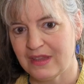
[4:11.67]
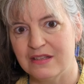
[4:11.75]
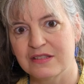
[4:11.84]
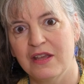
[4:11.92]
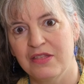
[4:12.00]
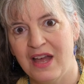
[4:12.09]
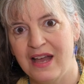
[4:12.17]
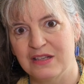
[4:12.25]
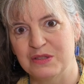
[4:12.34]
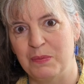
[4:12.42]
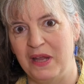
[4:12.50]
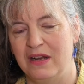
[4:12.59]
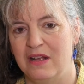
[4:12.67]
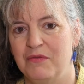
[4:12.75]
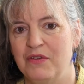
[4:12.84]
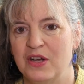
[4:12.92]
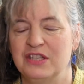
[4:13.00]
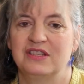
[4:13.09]
So that has been a
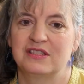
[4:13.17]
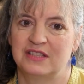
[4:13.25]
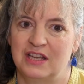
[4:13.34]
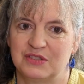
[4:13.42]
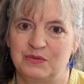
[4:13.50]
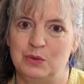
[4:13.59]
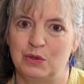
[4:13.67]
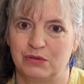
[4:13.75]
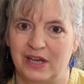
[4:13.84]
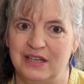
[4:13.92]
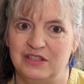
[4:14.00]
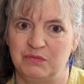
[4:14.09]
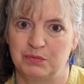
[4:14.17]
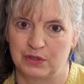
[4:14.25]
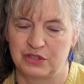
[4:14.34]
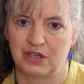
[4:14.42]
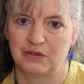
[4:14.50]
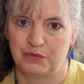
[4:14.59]
very successful creative
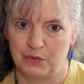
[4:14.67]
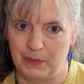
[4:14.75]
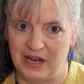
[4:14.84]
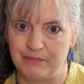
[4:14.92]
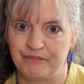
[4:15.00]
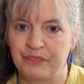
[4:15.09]
project for me.